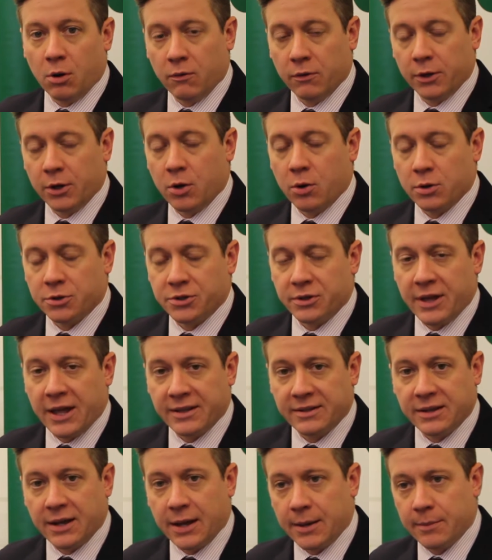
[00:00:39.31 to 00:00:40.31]
over the course of
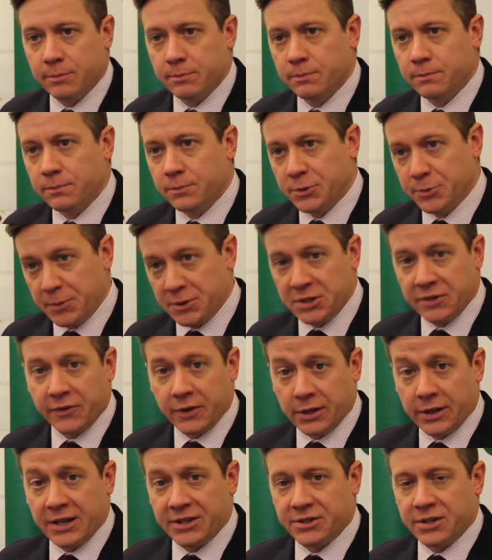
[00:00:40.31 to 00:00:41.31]
that time,
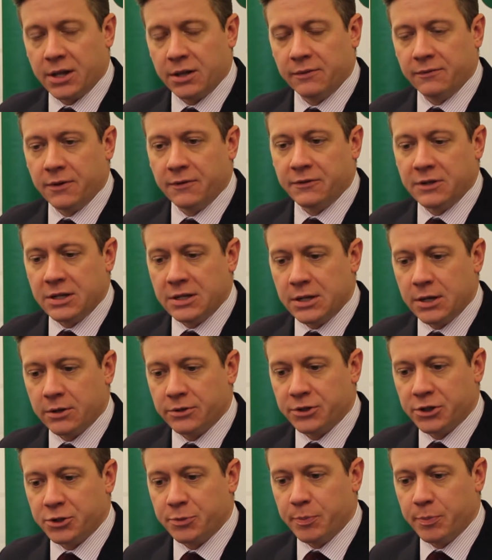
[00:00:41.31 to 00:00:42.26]
specifically the last 10 to 15 years, has